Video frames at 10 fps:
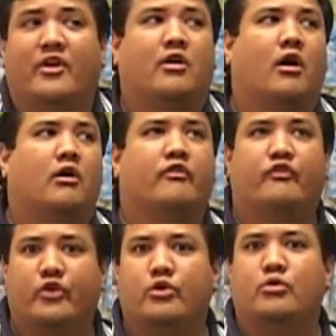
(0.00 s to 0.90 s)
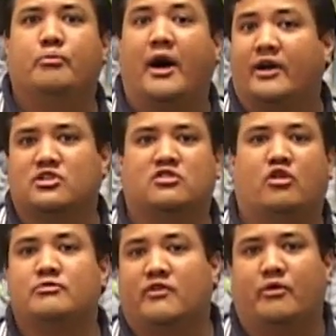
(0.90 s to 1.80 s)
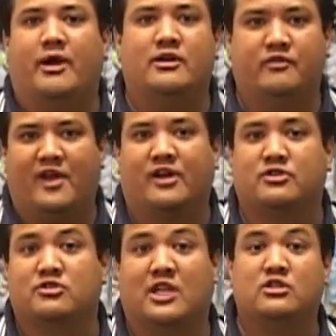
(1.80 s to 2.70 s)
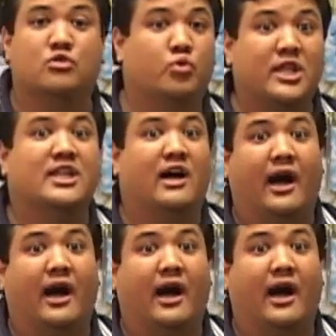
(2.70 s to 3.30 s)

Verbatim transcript: There are a few boxes from different manufacturers that do really